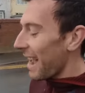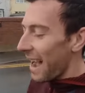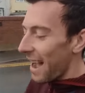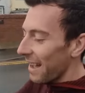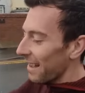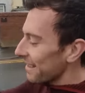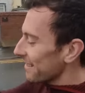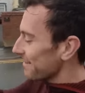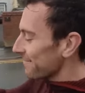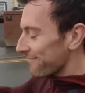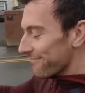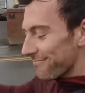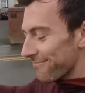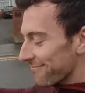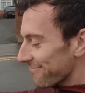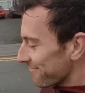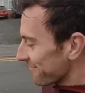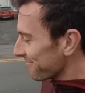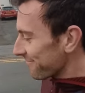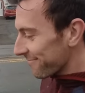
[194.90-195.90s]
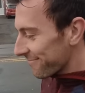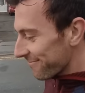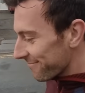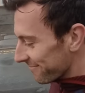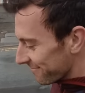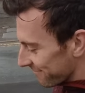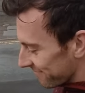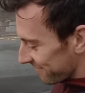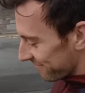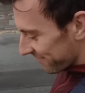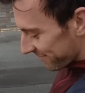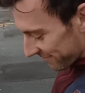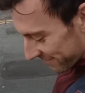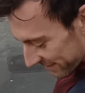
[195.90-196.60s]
Yeah, plus, look at your shoes and look at my